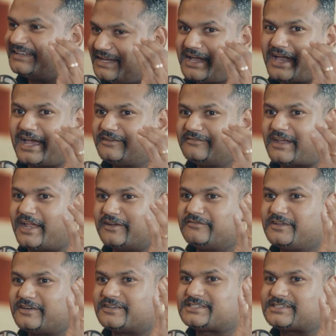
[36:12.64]
Yeah, and
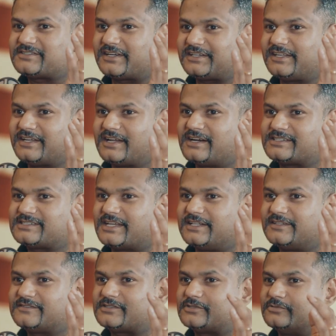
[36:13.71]
we're restricting
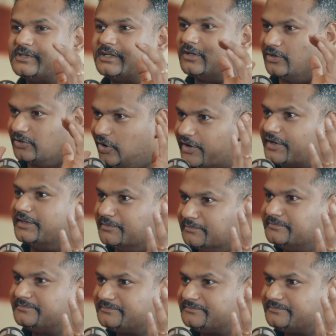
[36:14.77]
ourselves to an algorithm.